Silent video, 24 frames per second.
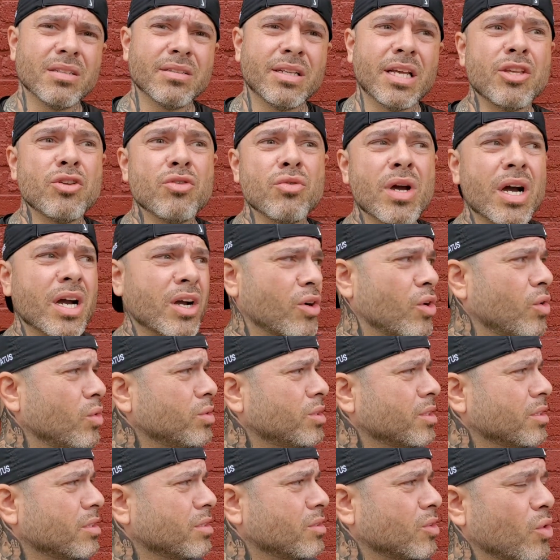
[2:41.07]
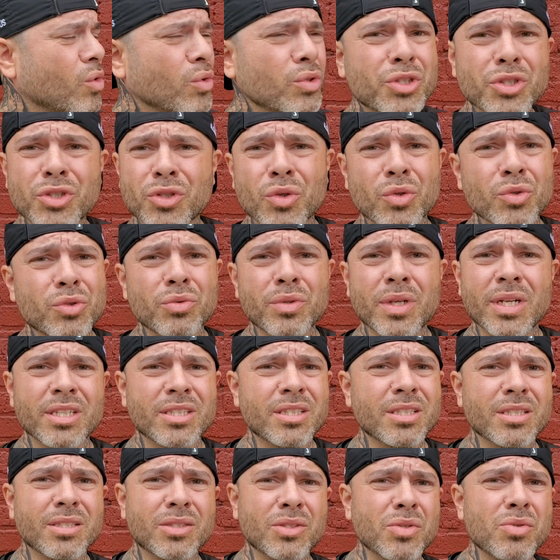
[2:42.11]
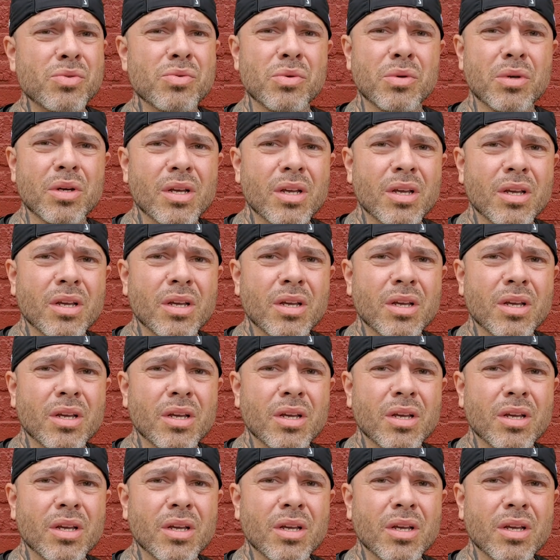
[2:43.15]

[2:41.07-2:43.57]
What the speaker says: Then you got coaches. Coaches go through that shit too.